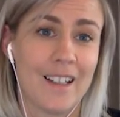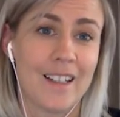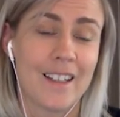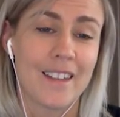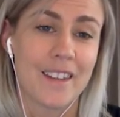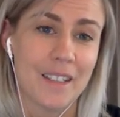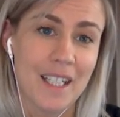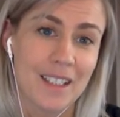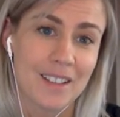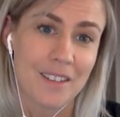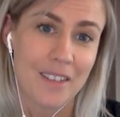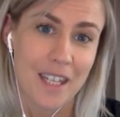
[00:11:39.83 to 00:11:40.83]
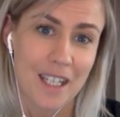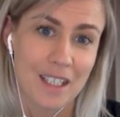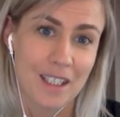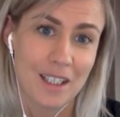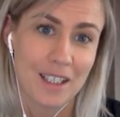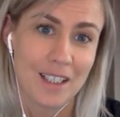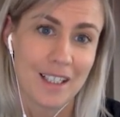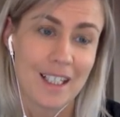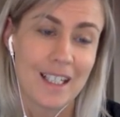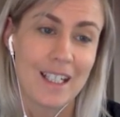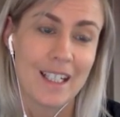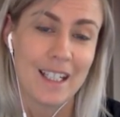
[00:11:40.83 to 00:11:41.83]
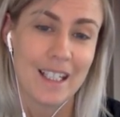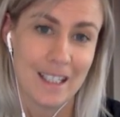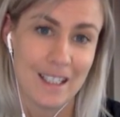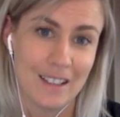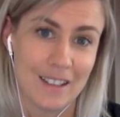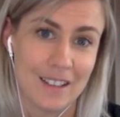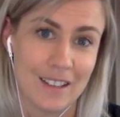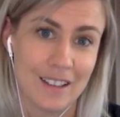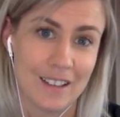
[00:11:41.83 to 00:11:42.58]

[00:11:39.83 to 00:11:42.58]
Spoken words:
The next thing is